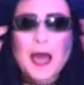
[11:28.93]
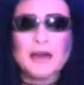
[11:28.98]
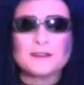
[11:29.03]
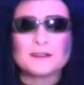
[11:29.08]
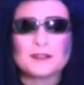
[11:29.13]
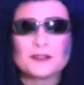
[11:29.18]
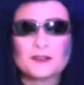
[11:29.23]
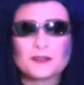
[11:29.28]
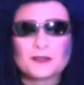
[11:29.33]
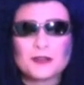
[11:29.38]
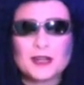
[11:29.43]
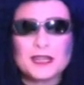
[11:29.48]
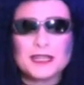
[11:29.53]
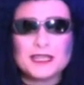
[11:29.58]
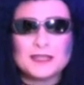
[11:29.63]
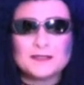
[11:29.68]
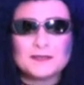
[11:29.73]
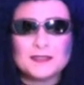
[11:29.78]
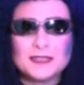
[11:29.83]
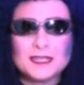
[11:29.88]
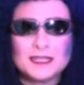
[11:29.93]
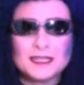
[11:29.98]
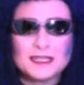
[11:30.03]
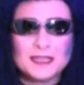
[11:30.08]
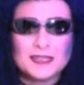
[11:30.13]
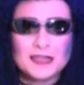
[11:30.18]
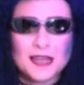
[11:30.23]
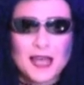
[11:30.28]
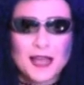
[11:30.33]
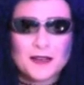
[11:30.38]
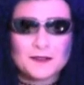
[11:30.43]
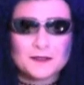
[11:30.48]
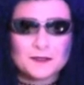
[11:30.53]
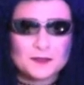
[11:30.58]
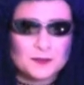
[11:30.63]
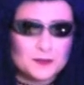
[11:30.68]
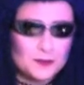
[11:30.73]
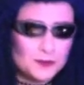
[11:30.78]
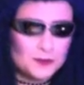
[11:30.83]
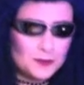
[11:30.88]
Have a great evening,
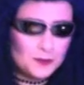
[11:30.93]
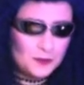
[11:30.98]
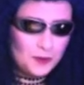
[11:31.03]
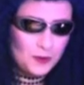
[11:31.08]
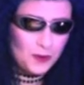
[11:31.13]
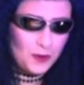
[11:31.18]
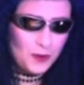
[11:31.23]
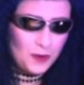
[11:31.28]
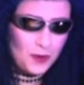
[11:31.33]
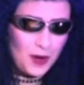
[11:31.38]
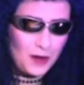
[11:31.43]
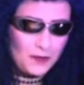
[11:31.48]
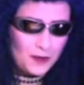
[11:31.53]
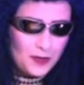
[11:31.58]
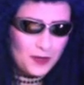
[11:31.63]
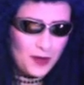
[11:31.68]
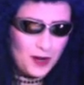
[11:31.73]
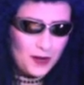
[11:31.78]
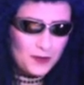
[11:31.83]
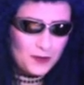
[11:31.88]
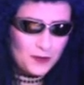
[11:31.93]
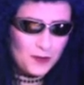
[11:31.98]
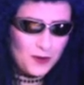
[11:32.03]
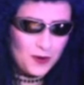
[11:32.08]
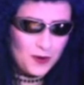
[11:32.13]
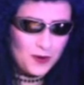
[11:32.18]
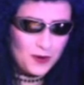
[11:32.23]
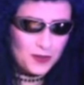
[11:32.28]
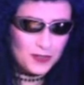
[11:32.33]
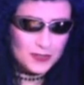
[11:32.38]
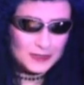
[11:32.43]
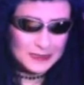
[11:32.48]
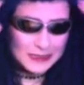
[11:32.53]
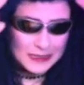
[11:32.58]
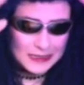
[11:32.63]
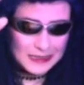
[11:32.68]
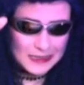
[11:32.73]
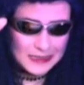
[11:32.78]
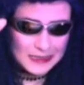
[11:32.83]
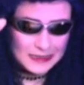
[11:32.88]
afternoon, wherever you are in the world.
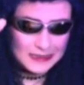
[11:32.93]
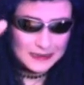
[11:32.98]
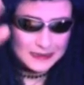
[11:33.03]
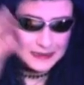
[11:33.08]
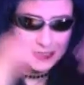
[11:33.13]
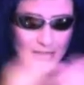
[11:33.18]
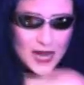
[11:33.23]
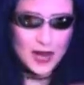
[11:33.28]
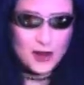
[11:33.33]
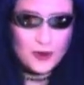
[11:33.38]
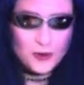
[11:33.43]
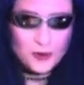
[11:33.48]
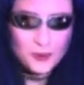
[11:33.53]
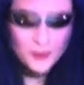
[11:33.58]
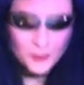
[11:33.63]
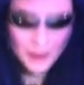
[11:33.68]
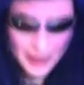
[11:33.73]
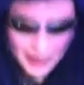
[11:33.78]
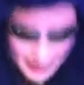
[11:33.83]
Ciao.